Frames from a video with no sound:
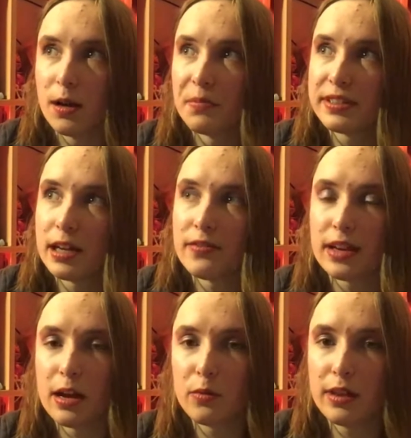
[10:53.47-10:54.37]
stuff,
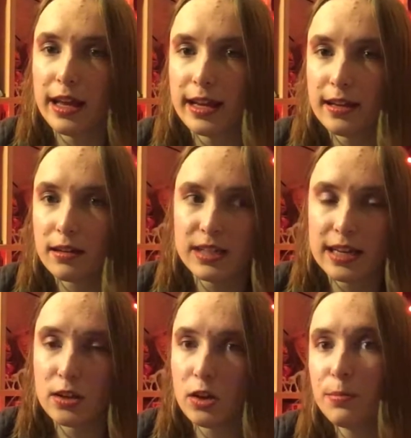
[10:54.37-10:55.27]
and I would like
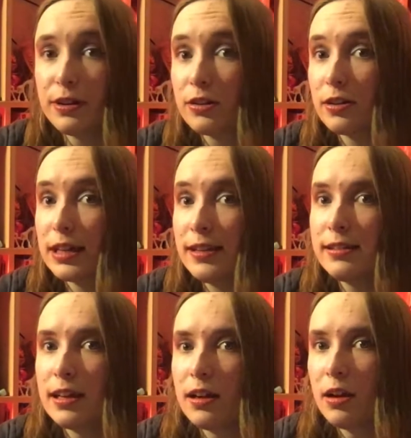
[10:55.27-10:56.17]
take Nutter Butter
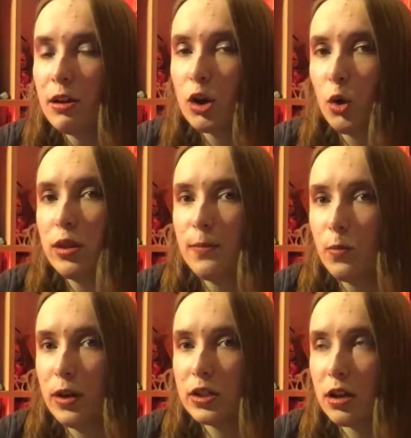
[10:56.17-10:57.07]
cookies, coat them in
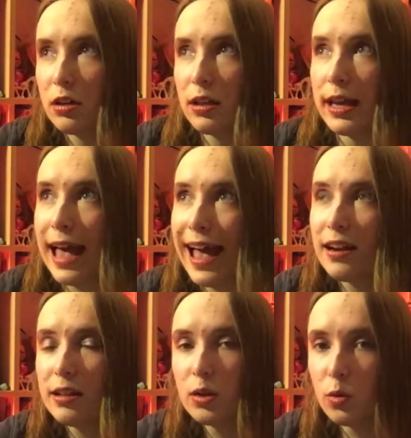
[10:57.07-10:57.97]
white chocolate, add
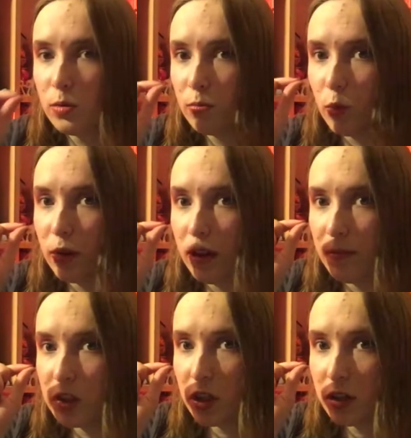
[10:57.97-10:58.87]
a little
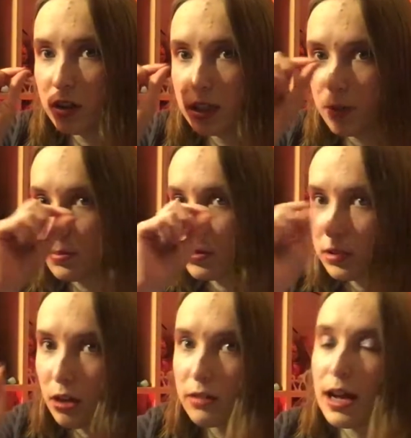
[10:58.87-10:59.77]
chocolate chip
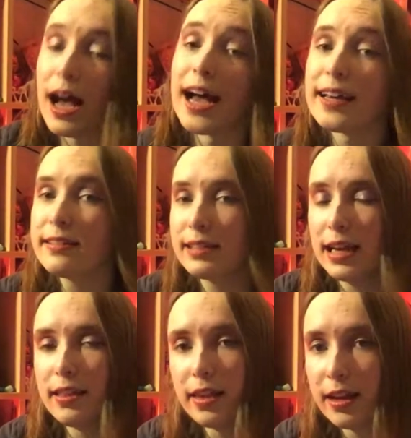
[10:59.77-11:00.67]
dark eyes,
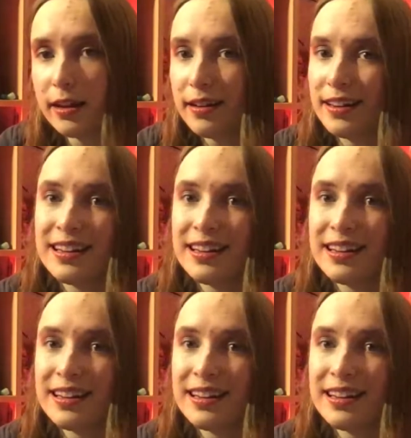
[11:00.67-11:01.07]
and then